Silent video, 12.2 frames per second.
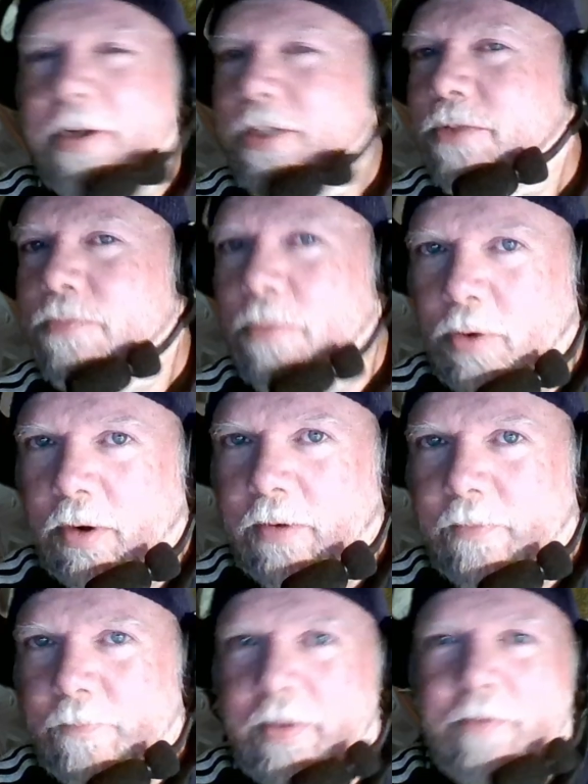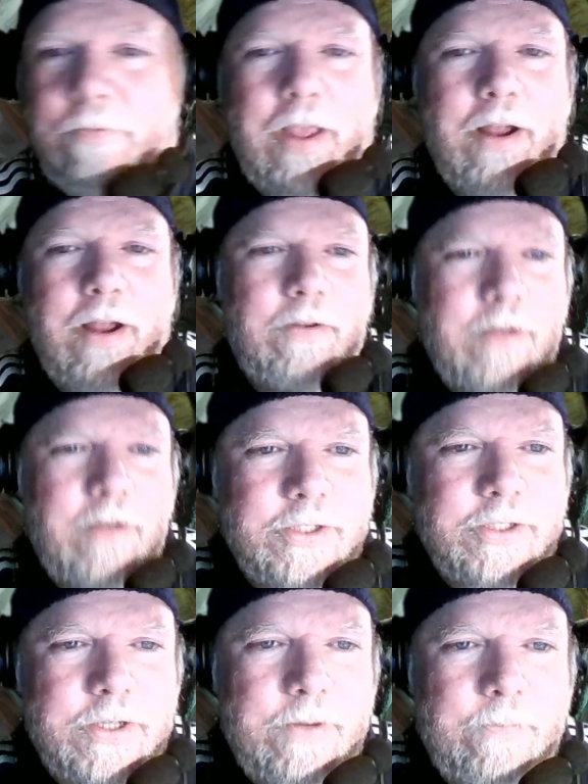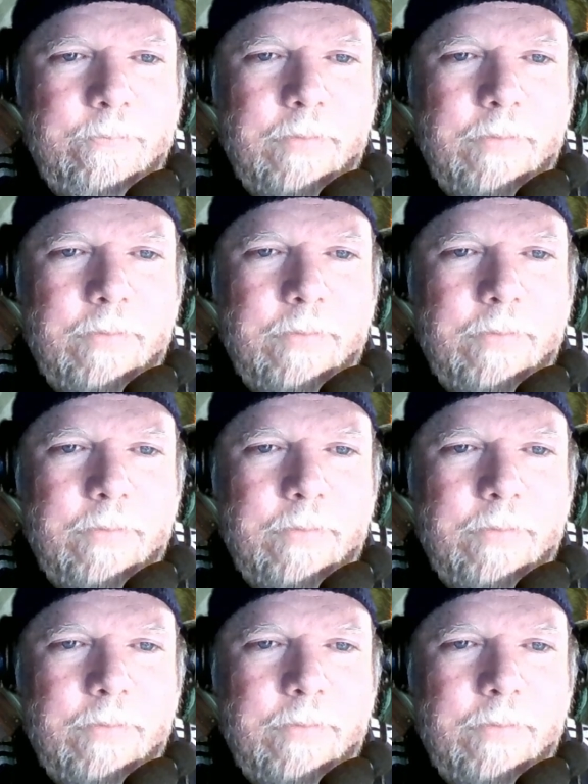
much more if they are touched.